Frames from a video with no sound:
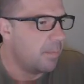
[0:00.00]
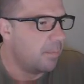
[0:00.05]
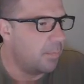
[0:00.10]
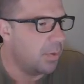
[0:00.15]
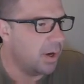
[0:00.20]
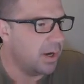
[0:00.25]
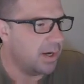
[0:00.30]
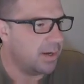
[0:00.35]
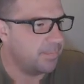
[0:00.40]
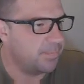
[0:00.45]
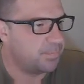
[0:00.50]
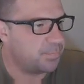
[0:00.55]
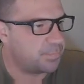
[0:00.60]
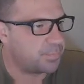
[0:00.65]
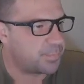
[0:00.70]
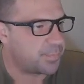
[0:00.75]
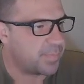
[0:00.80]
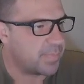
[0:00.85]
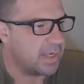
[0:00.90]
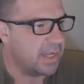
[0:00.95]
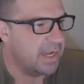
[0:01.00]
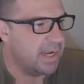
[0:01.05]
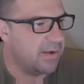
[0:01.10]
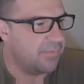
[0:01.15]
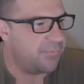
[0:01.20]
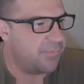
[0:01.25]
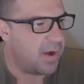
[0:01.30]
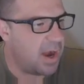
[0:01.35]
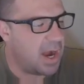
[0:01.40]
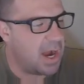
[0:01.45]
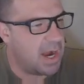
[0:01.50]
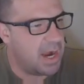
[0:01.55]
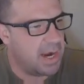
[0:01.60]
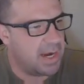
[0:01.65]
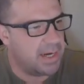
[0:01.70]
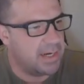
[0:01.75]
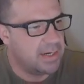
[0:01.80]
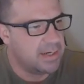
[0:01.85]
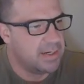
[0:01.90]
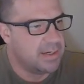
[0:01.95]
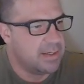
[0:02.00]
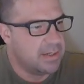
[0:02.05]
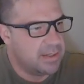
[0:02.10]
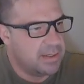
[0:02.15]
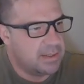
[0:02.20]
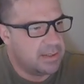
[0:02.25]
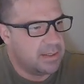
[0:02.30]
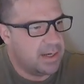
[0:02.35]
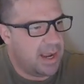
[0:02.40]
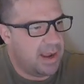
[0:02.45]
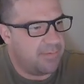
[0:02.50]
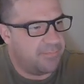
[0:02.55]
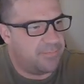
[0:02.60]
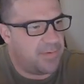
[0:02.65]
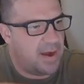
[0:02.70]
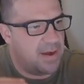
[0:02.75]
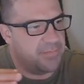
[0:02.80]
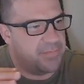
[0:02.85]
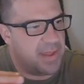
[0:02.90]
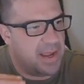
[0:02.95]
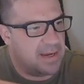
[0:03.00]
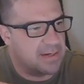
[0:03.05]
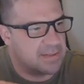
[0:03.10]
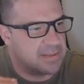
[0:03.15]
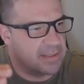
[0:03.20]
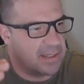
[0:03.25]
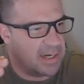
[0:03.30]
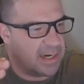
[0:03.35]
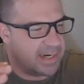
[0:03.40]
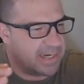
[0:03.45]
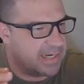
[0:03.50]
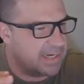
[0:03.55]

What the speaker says: But if I have 5,000 and I